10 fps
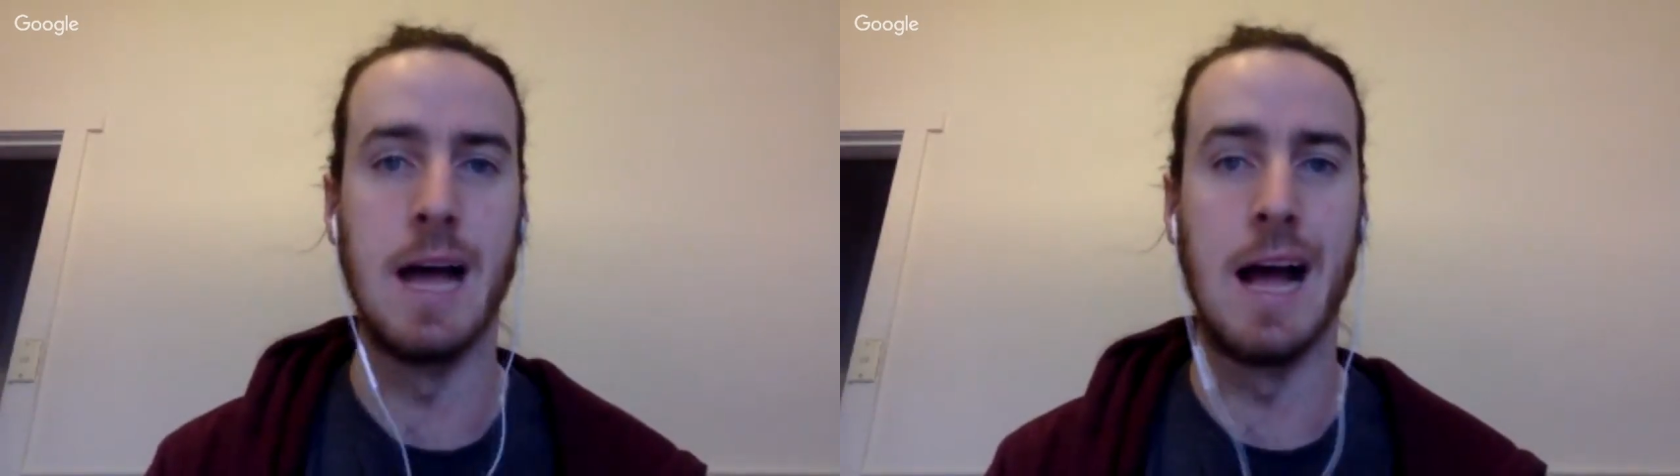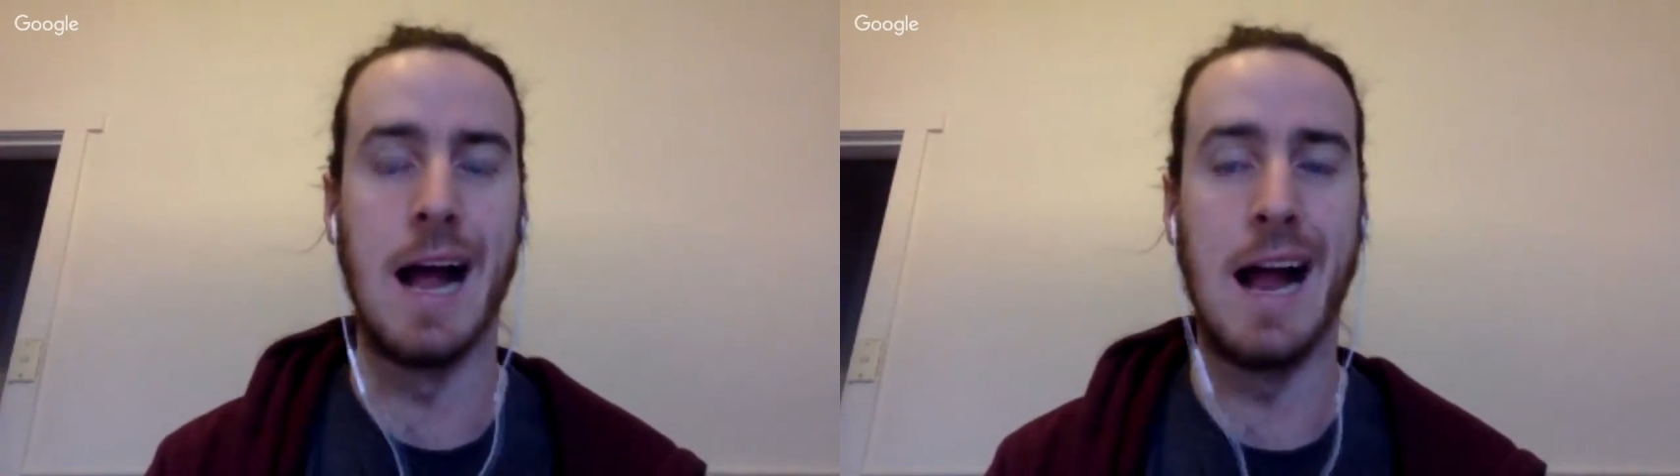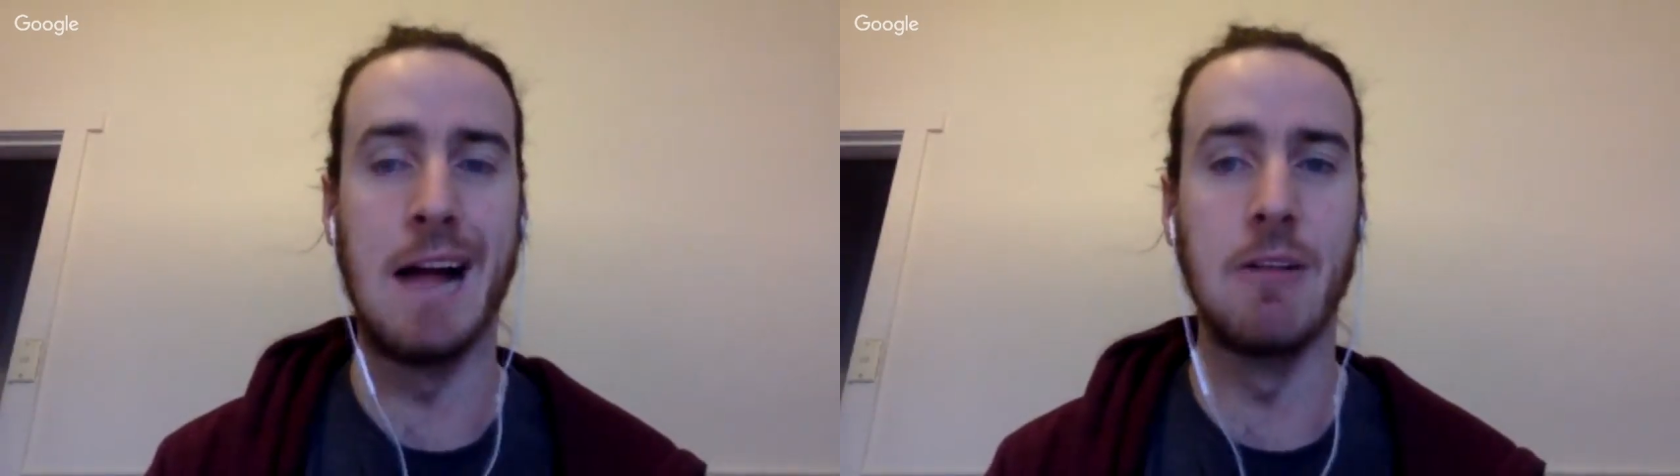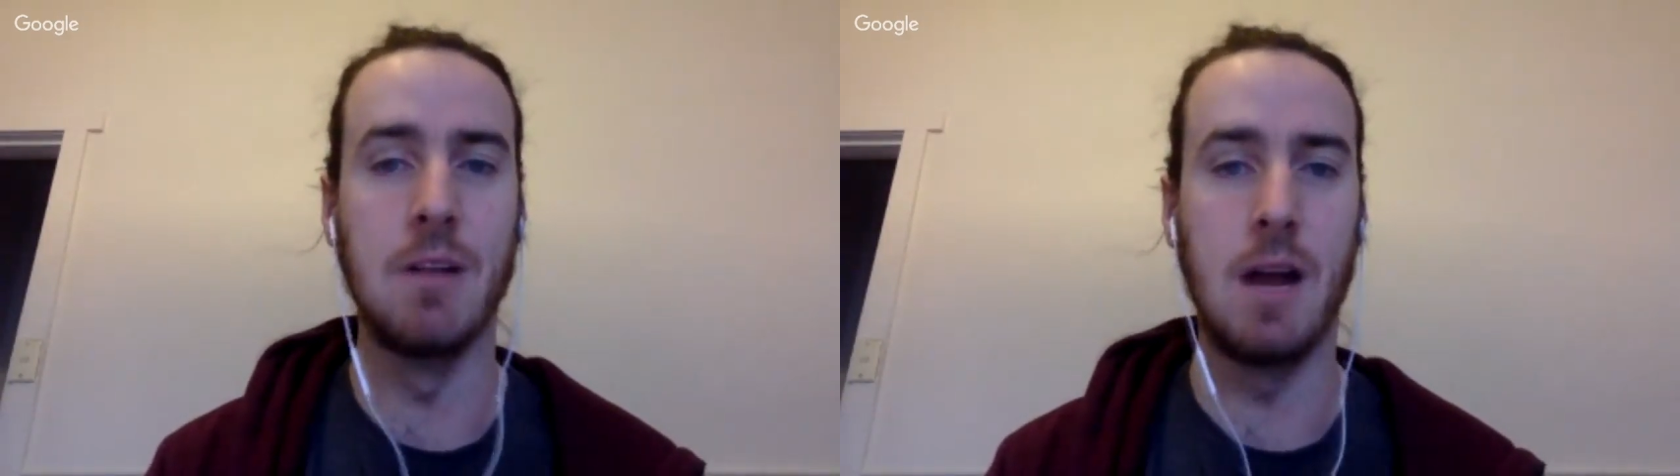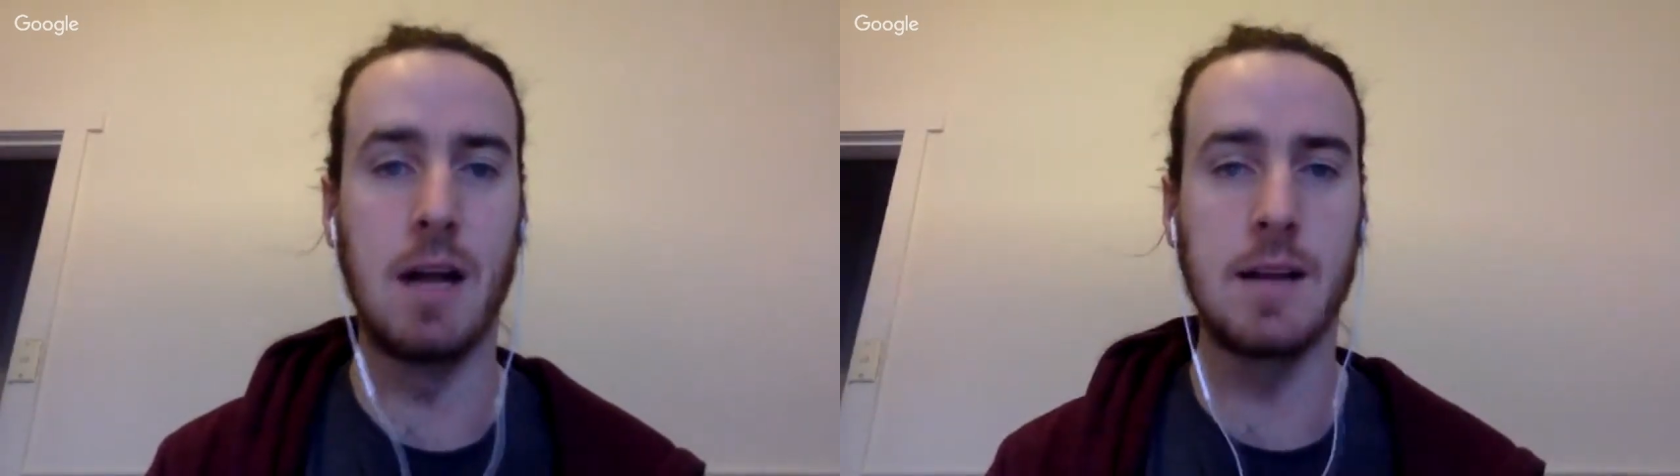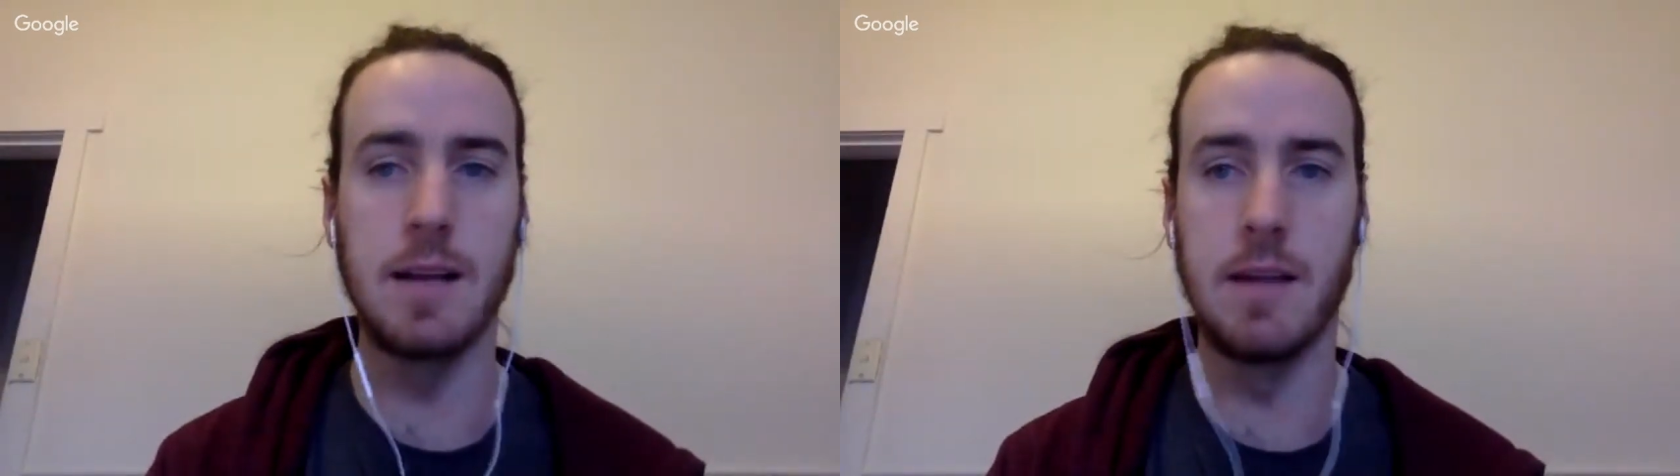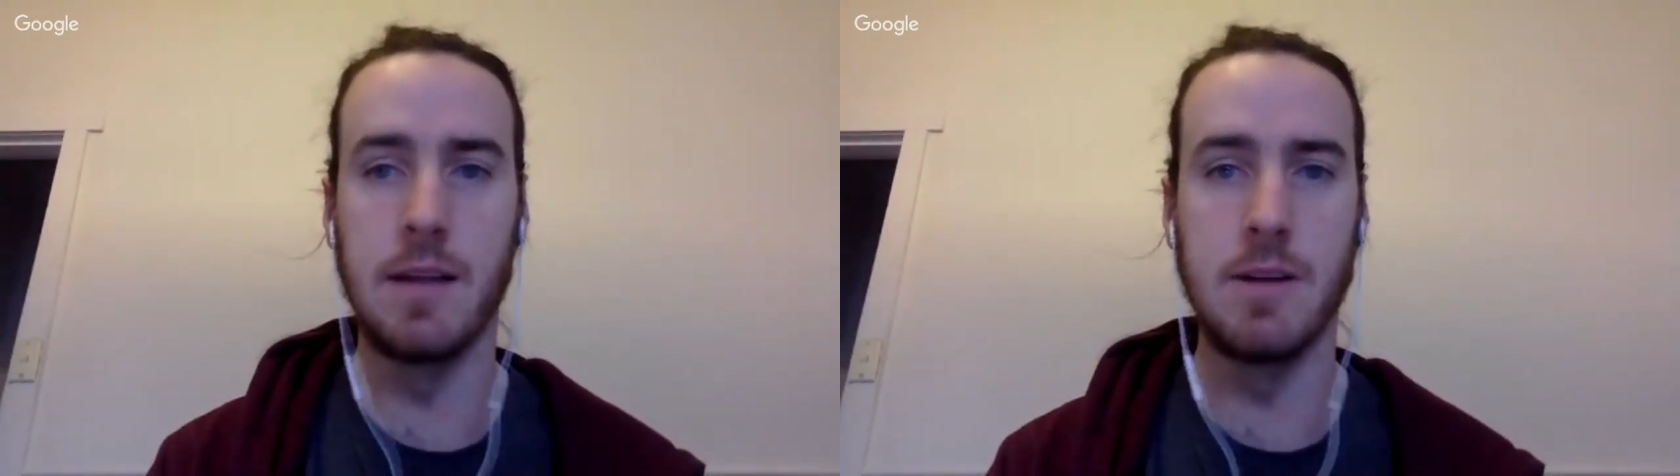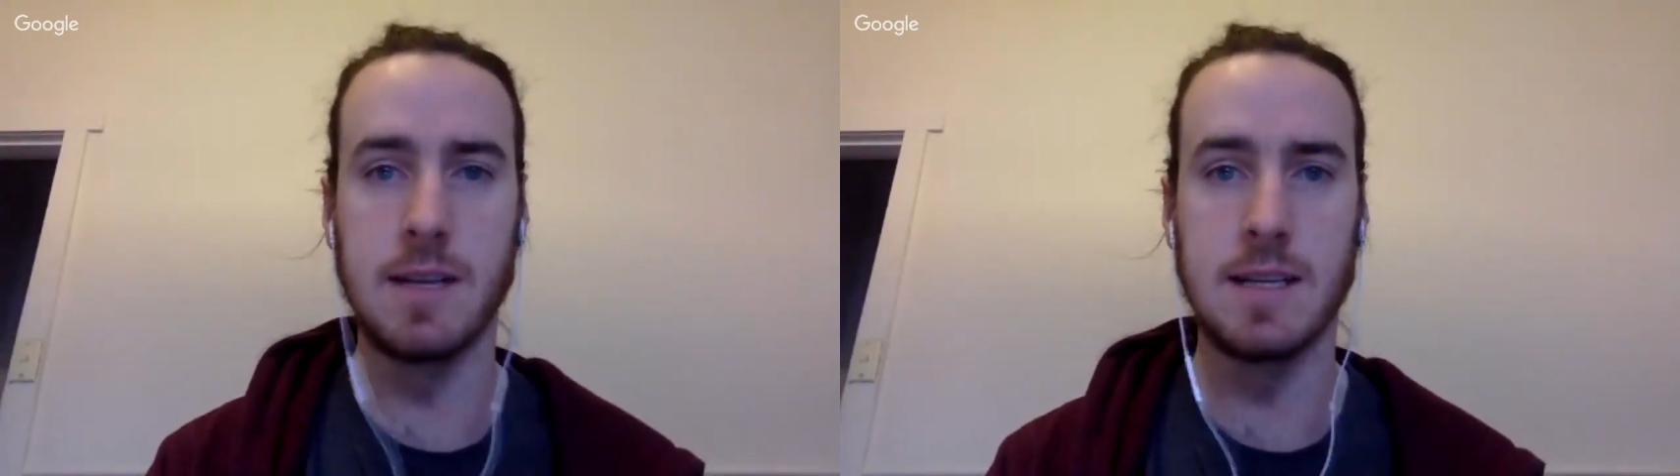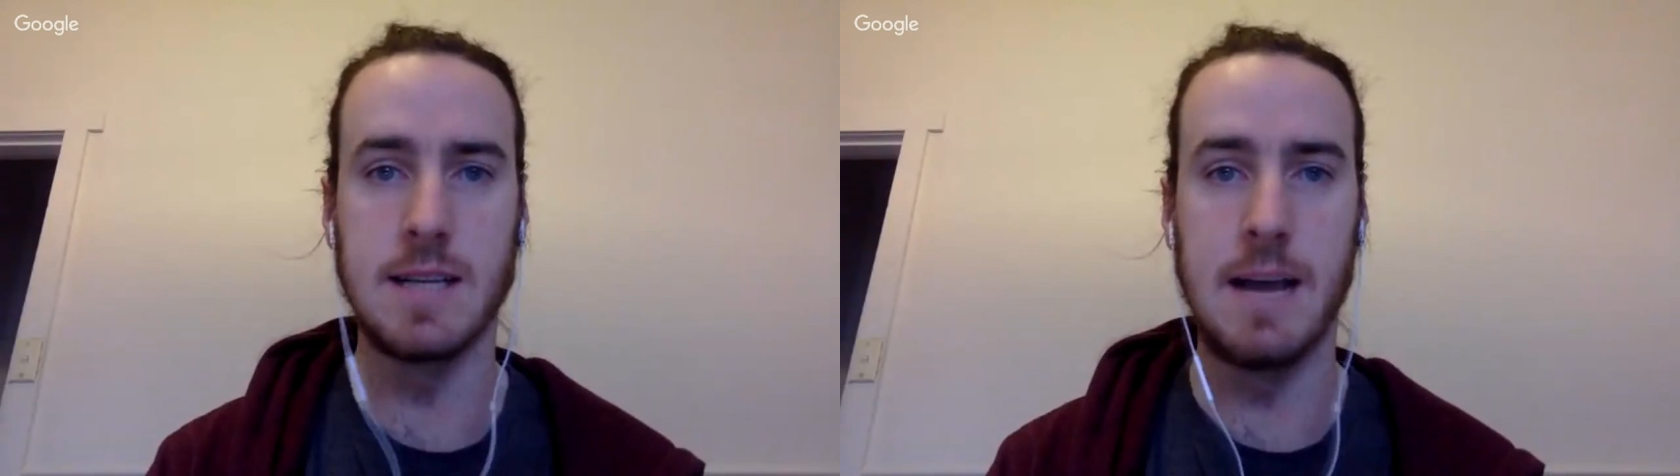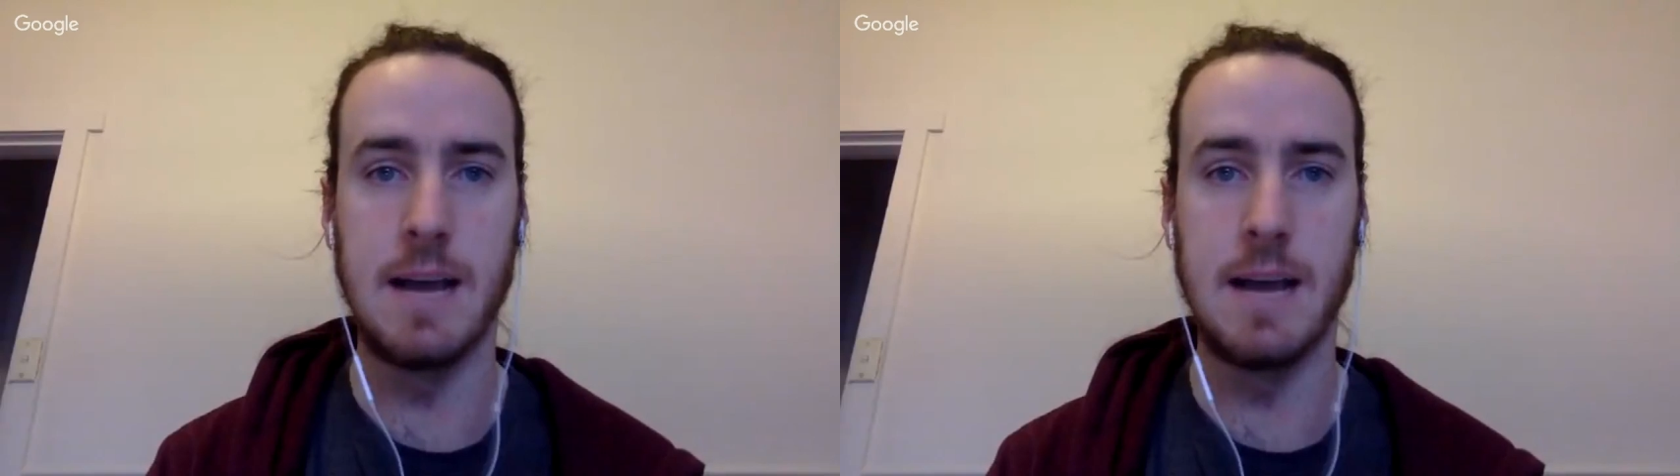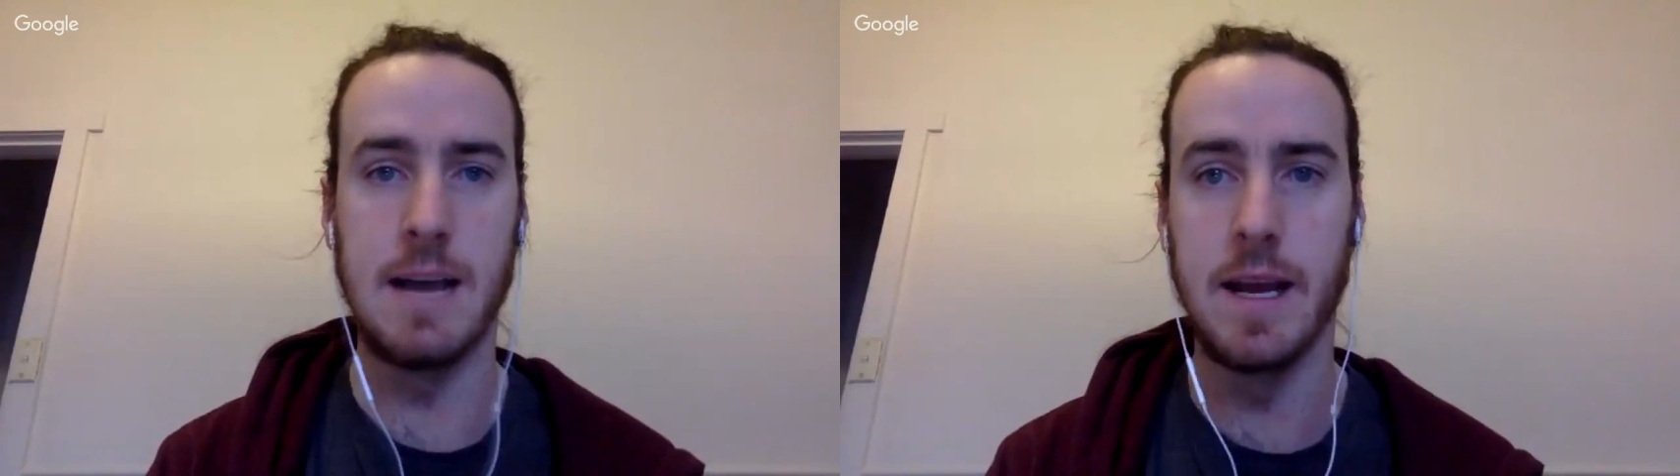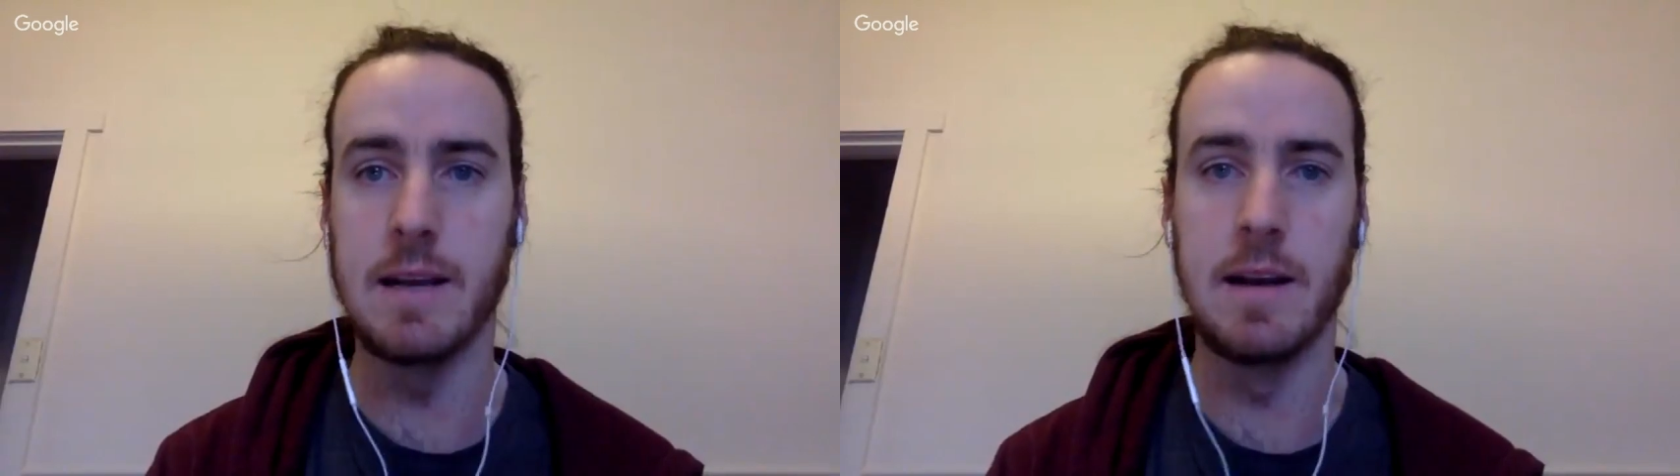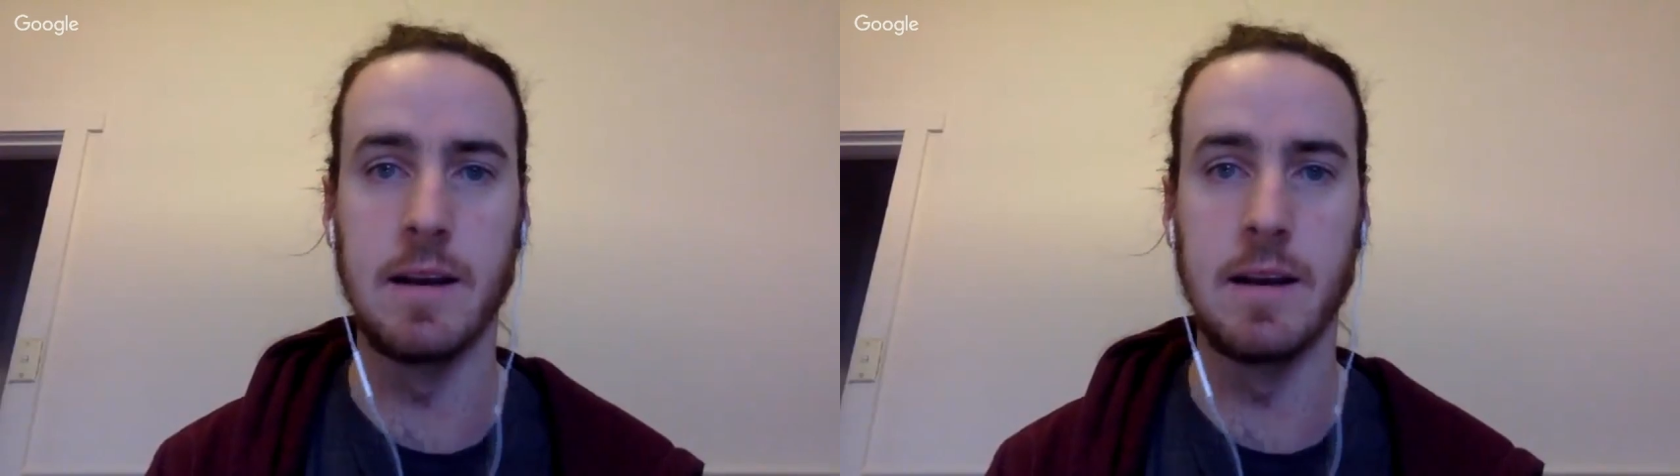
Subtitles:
How likely are those things to happen, Nick?